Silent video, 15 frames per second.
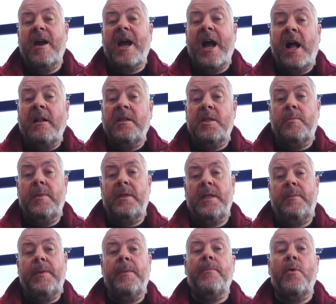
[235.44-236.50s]
ultimately,
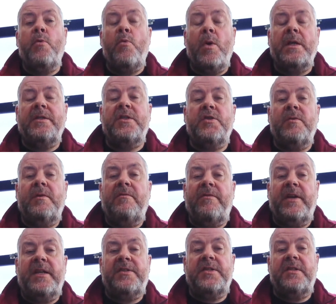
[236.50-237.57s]
people want to
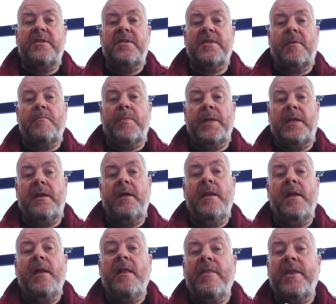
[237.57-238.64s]
invest in somebody
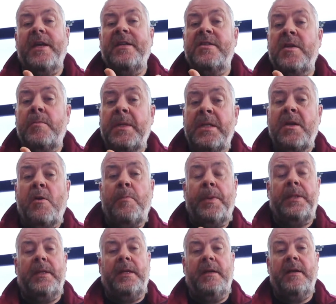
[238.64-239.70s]
that is a
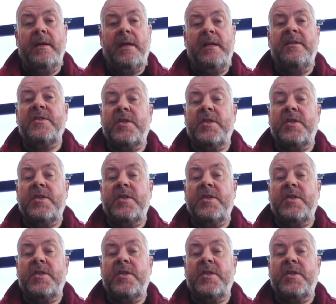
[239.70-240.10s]
monopoly and is